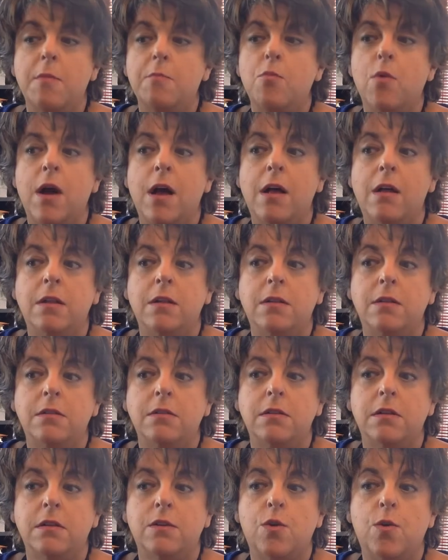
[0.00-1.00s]
while
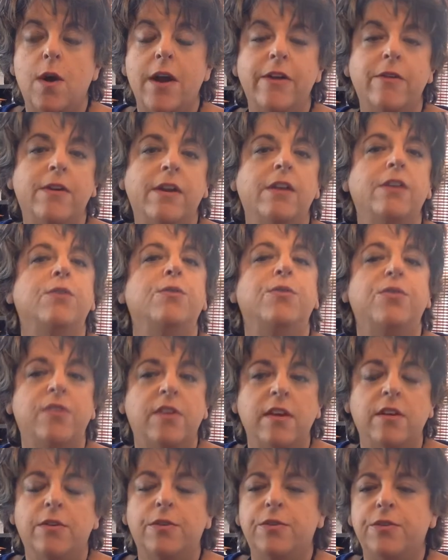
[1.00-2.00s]
acquiring new
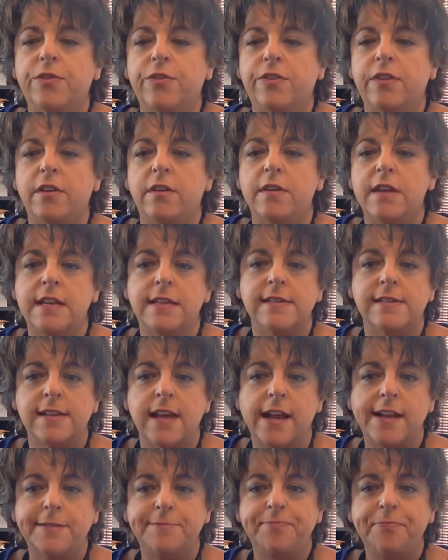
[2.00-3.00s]
skills and
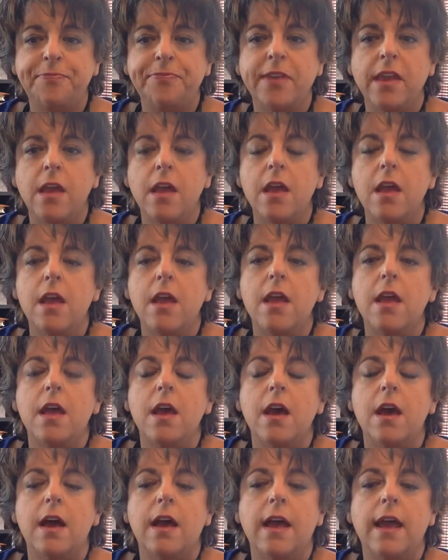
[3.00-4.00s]
insight.
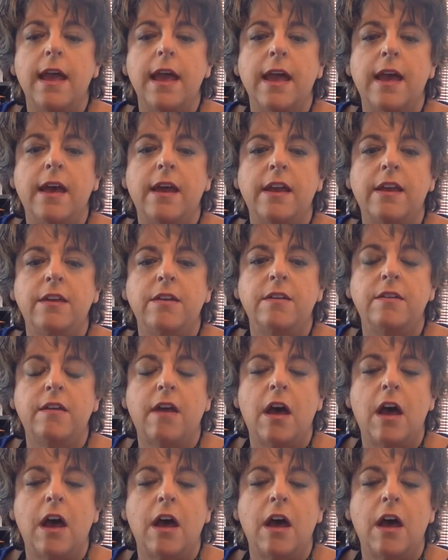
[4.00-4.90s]
And